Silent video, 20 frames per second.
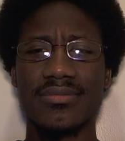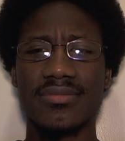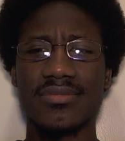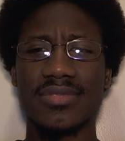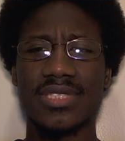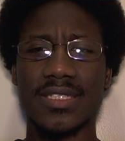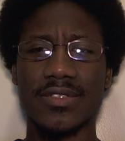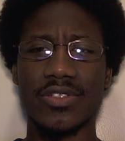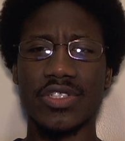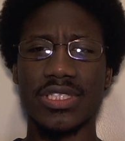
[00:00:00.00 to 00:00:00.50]

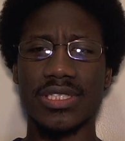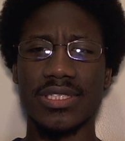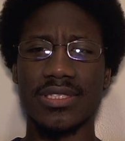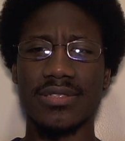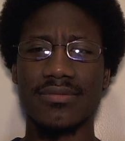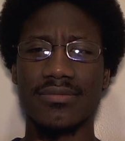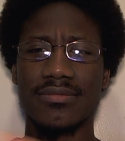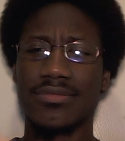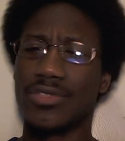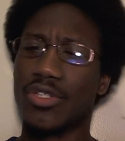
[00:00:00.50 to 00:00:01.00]
Seriously.
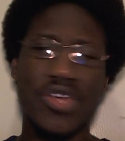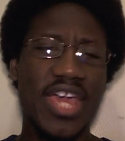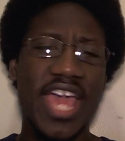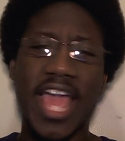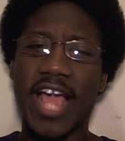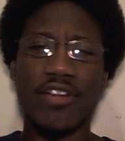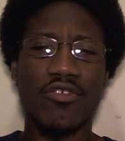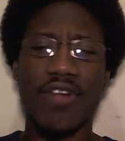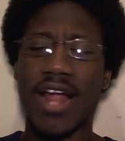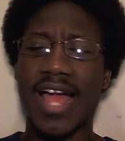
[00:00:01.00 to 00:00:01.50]
You
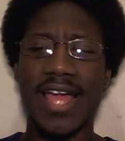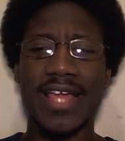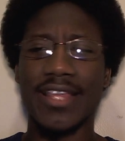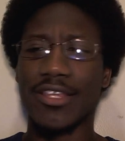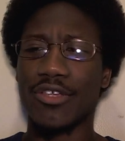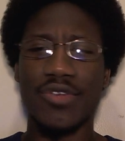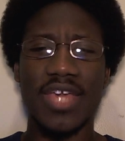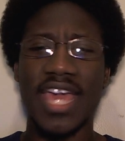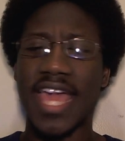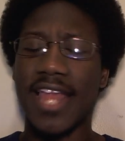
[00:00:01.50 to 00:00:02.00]
can't cry and
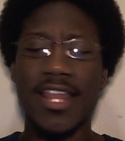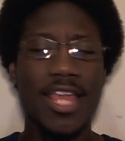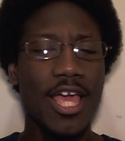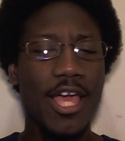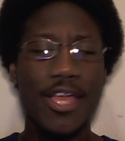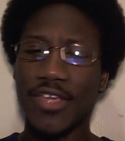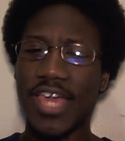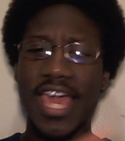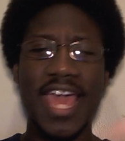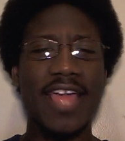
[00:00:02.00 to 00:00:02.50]
you can't
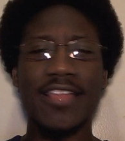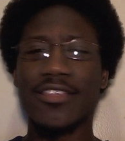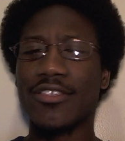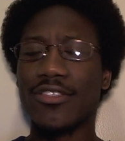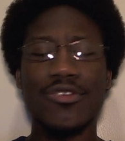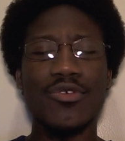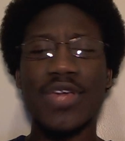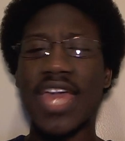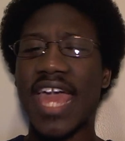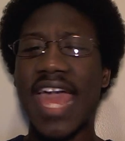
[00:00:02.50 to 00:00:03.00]
can't
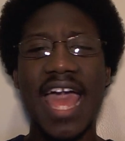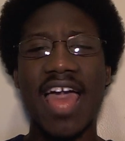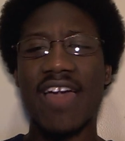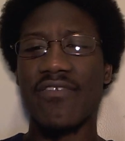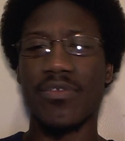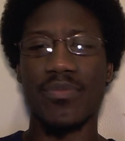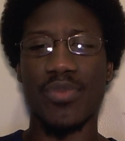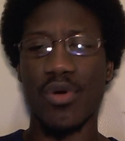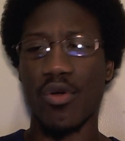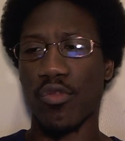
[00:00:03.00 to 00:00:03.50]
you can't
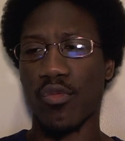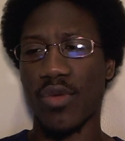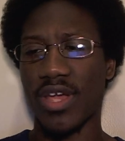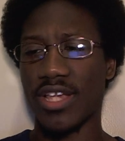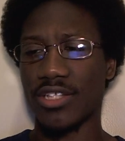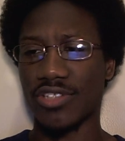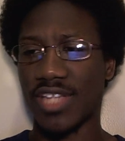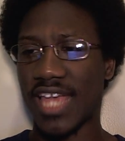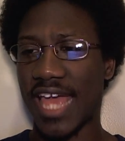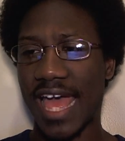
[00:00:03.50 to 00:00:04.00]
have it both
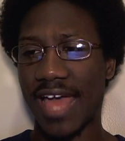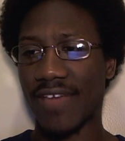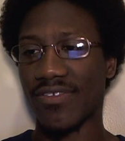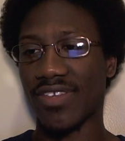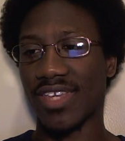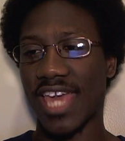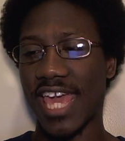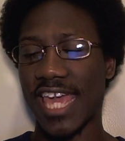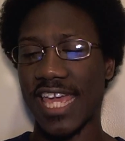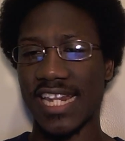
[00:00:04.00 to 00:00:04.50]
ways. You can't have
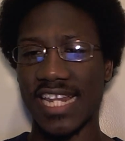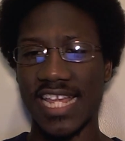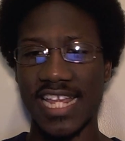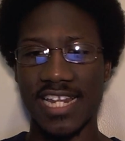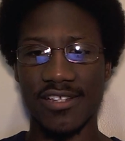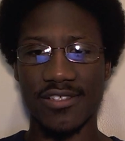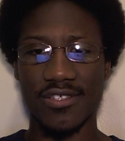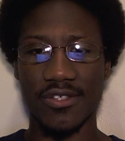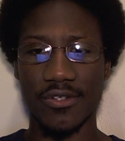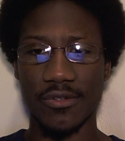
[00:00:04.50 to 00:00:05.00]
your cake and eat
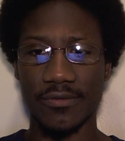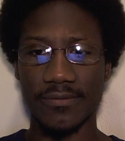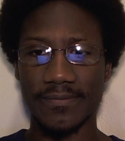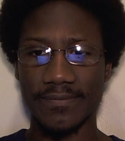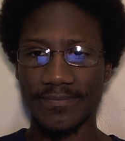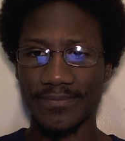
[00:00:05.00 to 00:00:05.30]
it too.